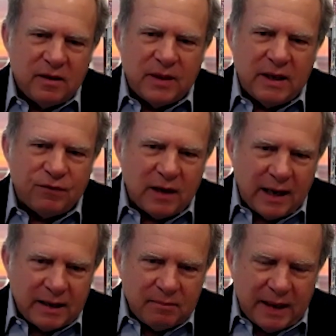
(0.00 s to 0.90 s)
in
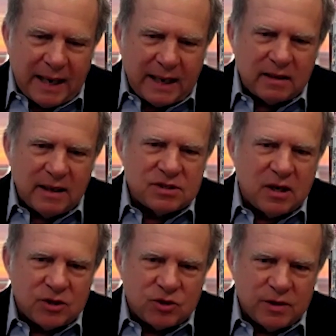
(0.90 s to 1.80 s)
flying back as
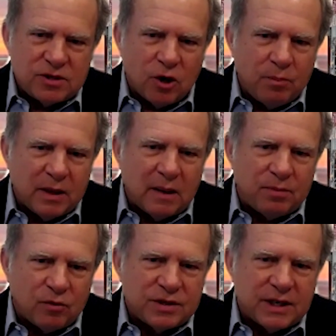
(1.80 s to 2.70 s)
countries open up
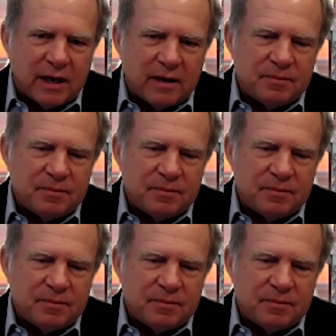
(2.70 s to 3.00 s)
over time?